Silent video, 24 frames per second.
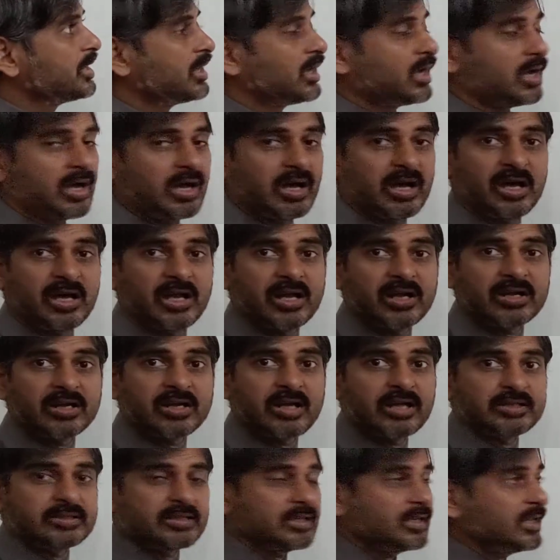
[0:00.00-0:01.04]

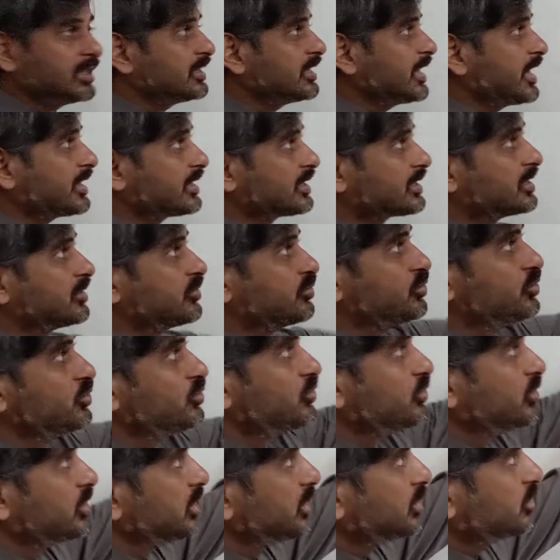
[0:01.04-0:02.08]
Other than that,
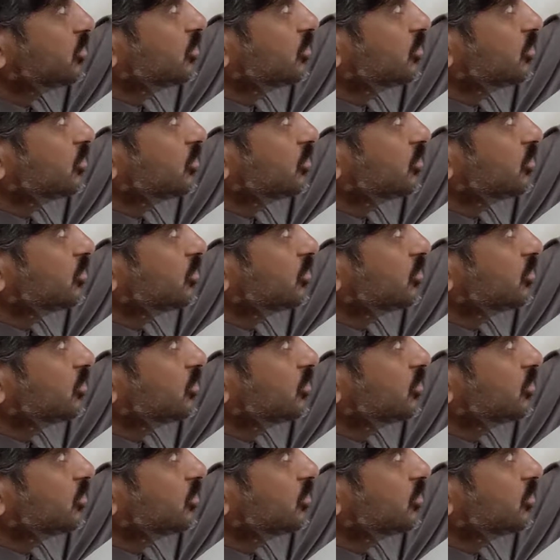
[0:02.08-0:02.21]
we need